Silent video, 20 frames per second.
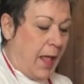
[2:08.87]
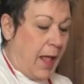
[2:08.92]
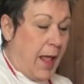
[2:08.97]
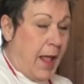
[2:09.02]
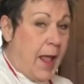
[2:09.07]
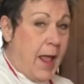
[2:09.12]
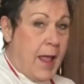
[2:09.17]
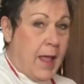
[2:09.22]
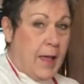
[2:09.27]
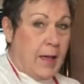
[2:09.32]

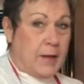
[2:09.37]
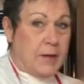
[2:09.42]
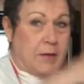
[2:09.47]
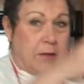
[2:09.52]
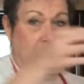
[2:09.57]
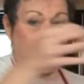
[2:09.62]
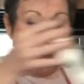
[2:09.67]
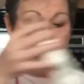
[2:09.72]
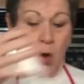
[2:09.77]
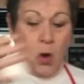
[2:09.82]
and
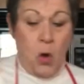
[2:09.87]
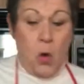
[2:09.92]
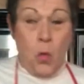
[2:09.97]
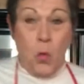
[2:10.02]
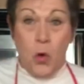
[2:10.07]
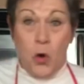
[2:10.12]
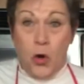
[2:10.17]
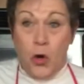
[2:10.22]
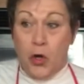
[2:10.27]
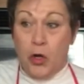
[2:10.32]

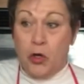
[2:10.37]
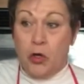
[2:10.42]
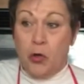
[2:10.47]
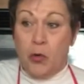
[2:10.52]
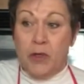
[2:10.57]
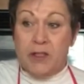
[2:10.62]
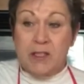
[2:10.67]
we're going to do a